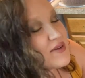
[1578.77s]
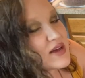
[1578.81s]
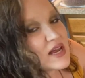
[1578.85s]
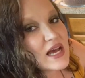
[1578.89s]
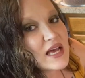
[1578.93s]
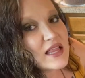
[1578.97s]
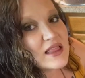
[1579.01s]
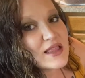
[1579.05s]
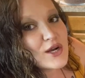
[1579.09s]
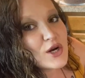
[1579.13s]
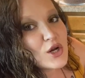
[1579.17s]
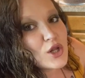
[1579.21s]
it
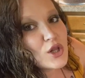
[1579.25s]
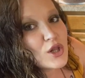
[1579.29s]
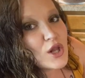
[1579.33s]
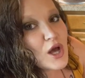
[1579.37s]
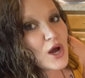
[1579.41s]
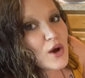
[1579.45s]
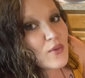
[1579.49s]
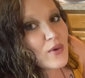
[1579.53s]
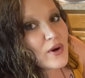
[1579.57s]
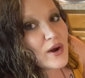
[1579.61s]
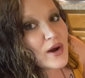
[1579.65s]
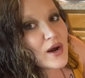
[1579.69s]
a little
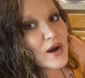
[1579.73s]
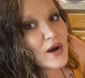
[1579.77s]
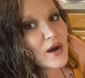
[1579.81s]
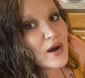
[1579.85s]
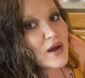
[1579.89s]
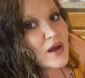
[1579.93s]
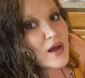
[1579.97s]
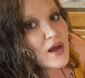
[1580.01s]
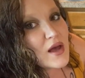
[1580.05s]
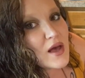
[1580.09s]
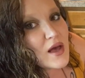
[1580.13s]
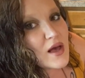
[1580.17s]
lower,
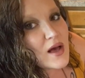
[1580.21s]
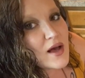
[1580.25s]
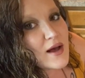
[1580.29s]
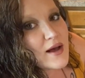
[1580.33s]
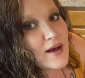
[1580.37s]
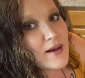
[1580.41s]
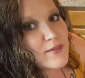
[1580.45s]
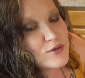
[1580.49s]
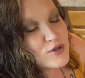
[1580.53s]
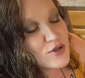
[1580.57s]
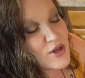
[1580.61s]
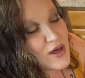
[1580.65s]

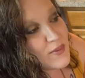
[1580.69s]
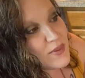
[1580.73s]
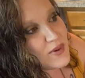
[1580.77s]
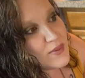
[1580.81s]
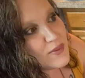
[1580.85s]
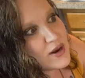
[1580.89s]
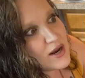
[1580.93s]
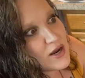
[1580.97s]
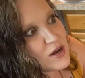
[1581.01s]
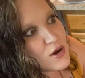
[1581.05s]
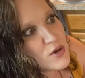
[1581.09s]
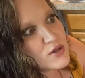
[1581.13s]
so that way
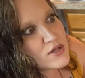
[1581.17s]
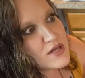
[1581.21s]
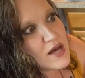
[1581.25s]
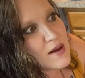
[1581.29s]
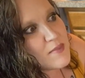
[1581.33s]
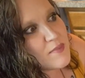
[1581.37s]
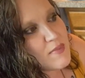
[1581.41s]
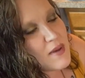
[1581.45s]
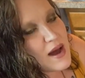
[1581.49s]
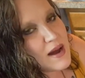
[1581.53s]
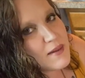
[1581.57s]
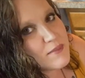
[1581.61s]
when it goes
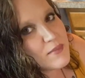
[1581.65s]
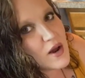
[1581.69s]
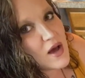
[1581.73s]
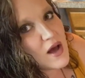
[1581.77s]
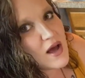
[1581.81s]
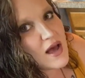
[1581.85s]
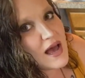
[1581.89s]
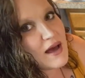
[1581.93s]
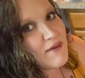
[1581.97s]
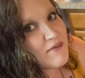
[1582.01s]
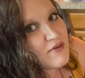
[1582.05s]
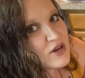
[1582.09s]
up, I'm
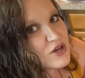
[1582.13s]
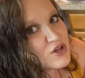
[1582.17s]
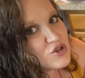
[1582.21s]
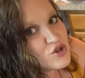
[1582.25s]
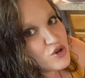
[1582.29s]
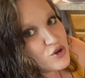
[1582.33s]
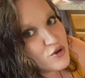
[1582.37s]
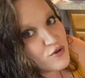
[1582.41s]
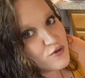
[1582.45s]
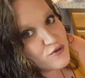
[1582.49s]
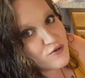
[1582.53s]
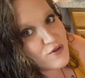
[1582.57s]
not having
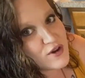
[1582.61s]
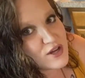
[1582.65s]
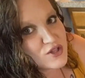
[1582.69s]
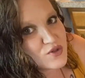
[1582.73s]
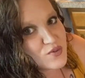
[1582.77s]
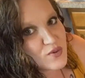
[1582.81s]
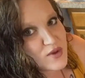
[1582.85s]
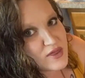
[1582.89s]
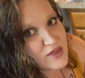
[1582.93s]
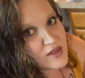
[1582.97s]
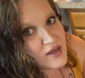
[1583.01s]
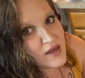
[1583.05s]
to
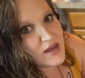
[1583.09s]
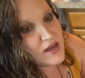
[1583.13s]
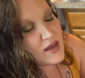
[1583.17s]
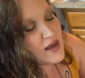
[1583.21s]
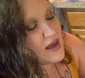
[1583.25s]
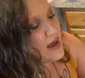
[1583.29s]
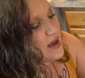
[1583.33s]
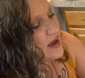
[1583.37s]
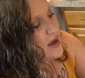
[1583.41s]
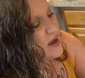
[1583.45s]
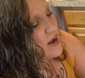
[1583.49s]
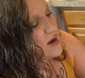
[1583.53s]
fuss with it
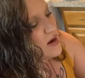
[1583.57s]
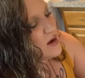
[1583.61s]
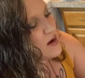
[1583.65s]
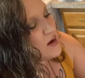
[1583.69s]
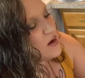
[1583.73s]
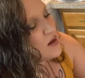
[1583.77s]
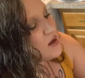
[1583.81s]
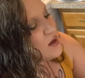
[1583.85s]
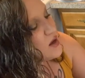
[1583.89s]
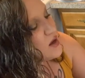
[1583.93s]
and,